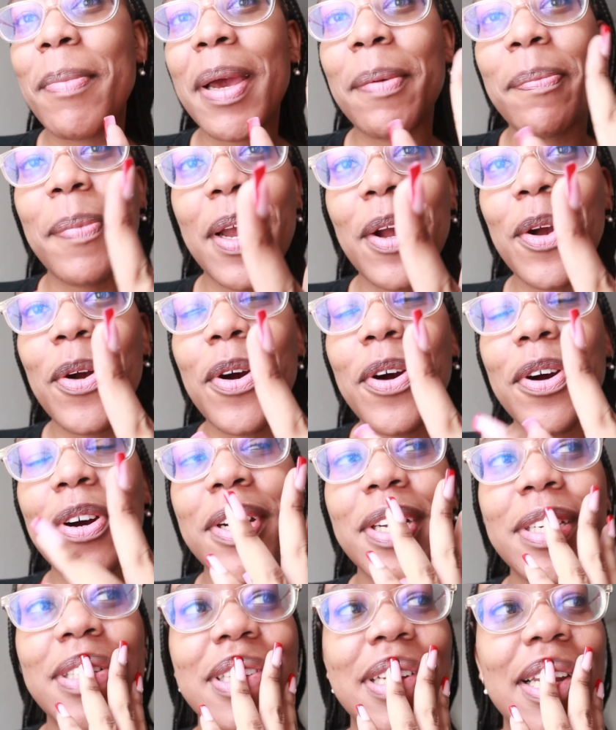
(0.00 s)
my bank
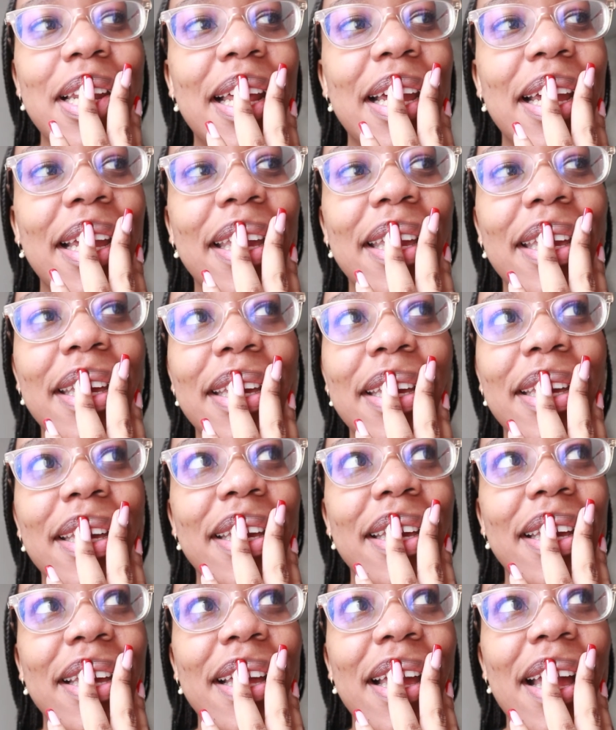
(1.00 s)
card,
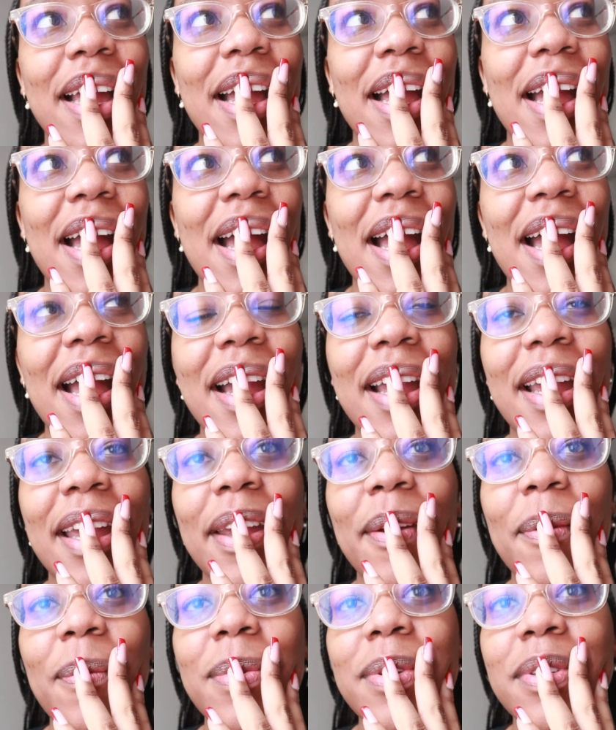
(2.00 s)
like,
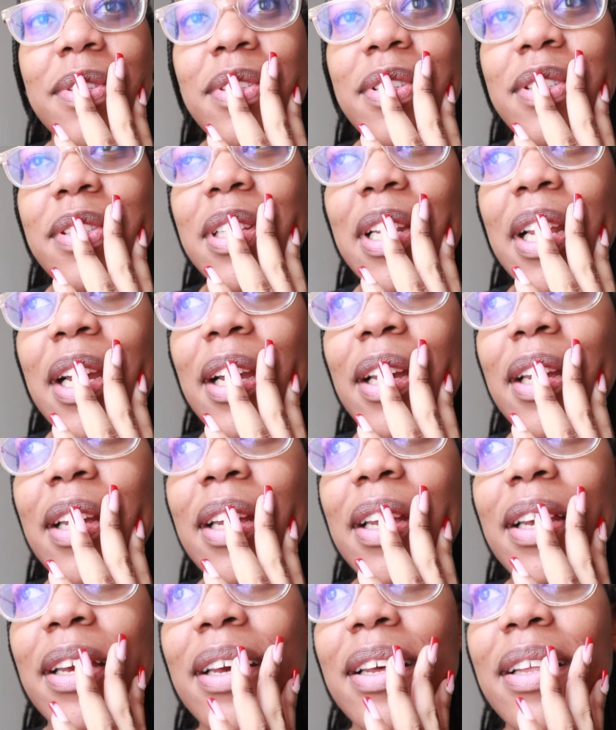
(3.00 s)
I was just
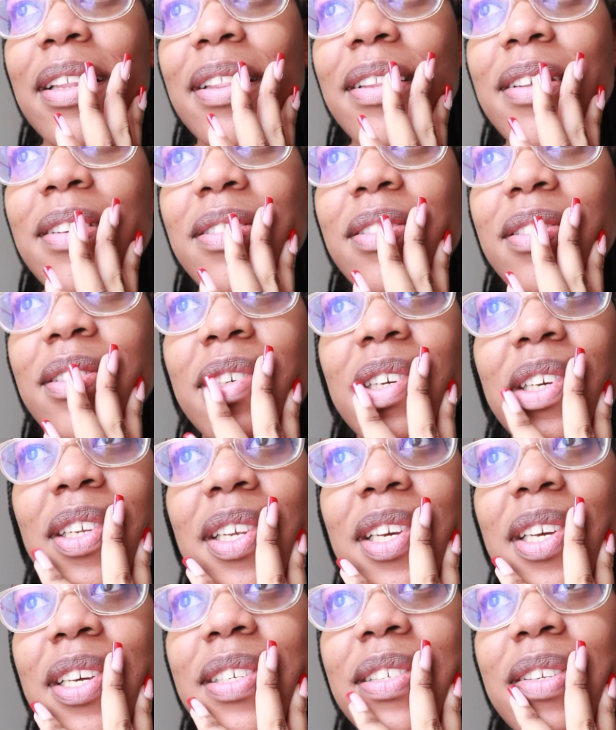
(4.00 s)
like, this
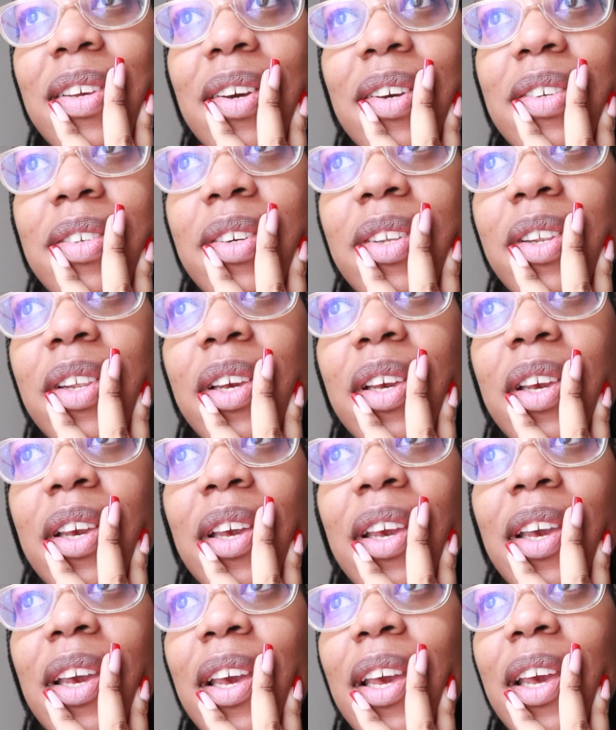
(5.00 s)
shit is
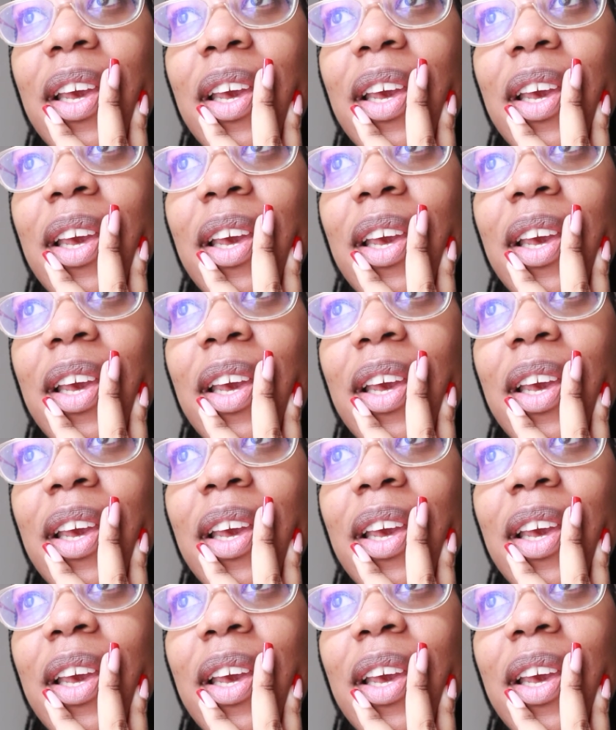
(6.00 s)
actually,